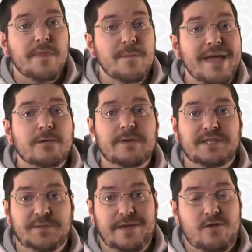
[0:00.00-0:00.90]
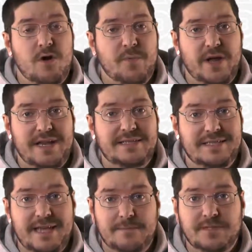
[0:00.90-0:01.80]
The main reason we incorporate
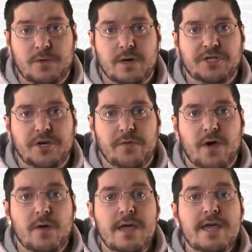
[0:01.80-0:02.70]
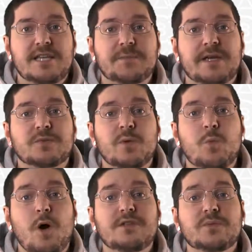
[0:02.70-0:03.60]
easy games into our show, though, is because we
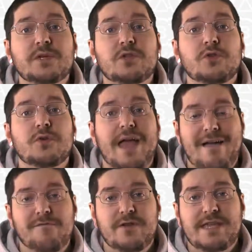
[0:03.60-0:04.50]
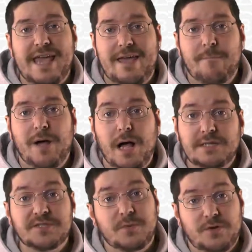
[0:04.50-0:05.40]
want to include every game
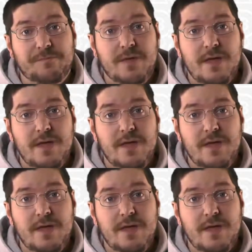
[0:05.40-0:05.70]
possible.